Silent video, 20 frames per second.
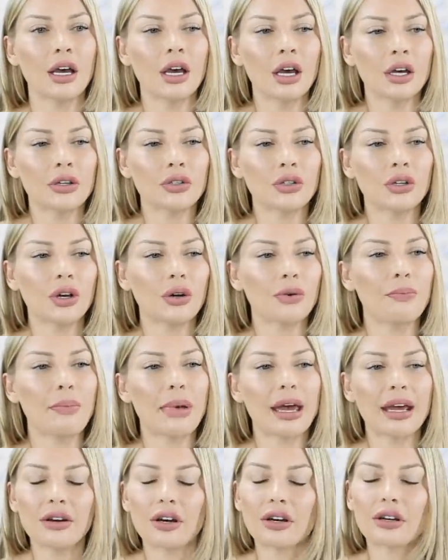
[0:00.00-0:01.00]
You know,
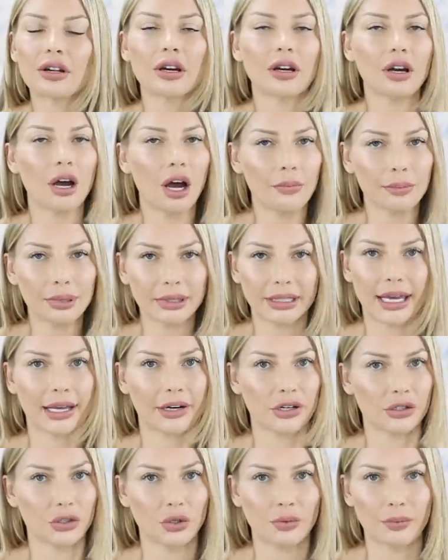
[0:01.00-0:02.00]
men are not
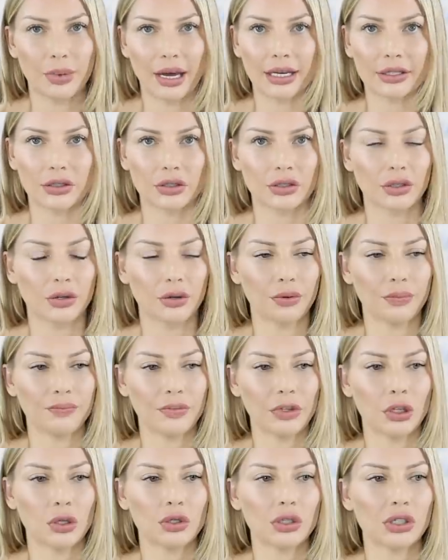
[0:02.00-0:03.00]
complicated to buy to.
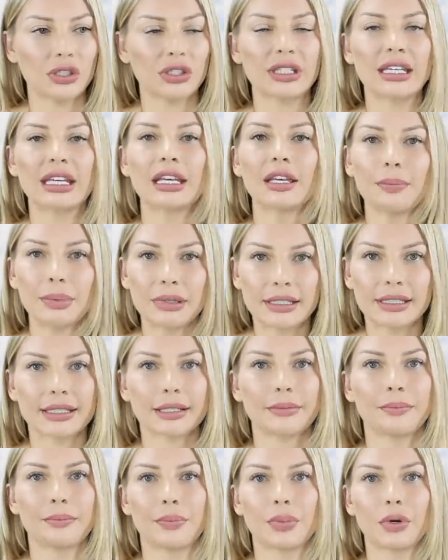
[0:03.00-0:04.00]
You just keep it
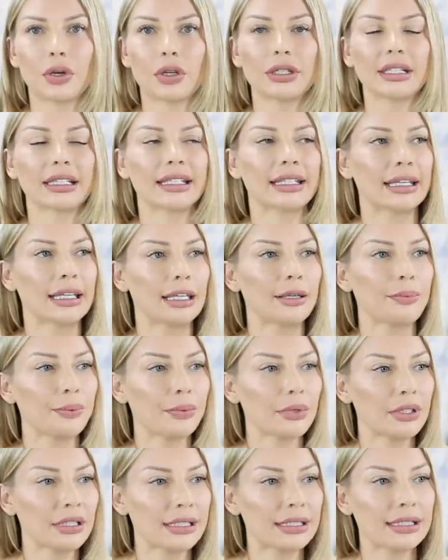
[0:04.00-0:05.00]
simple, keep
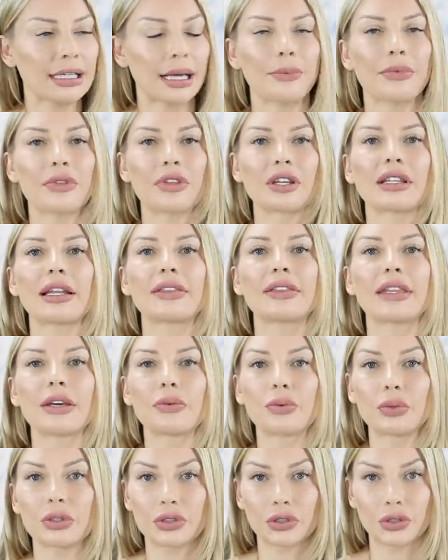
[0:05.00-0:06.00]
something that they
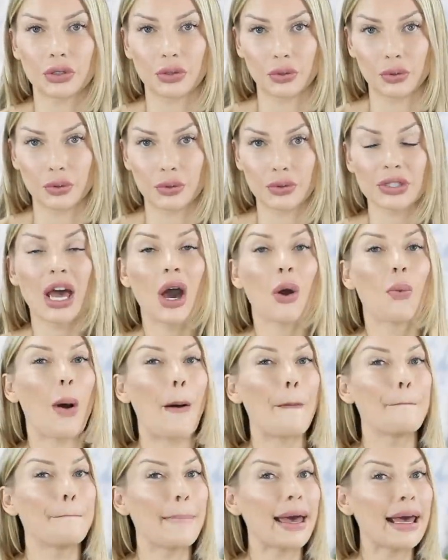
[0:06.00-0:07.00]
will use.
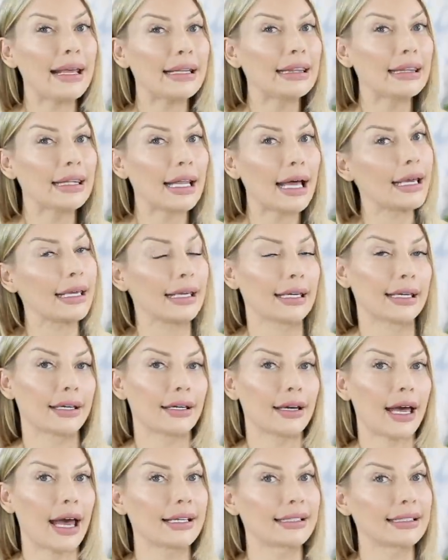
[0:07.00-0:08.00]
What men
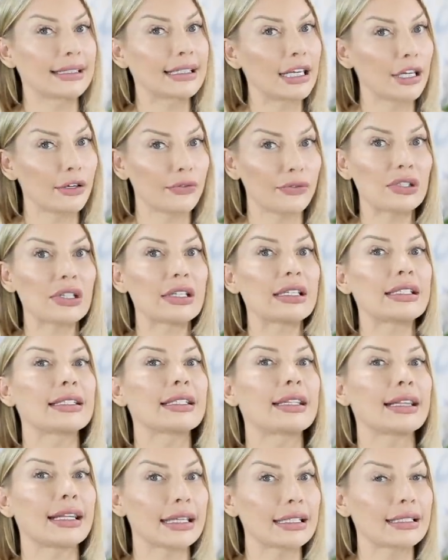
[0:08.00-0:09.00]
like as gifts
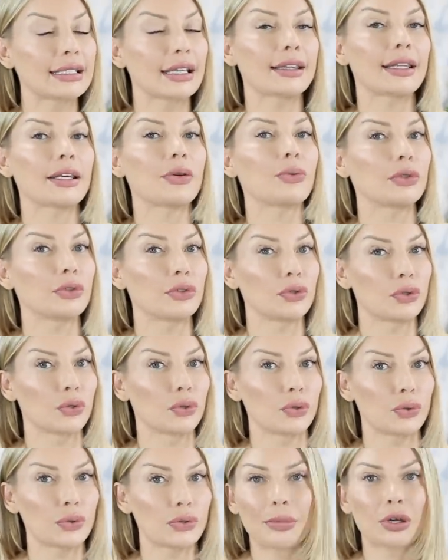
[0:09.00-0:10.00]
is things that they will
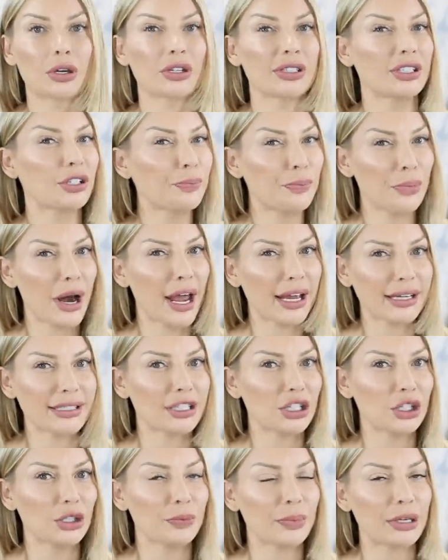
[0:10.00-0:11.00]
use because they're
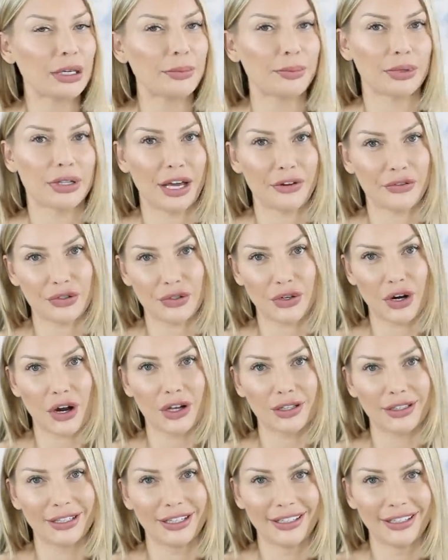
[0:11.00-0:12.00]
practical people after all.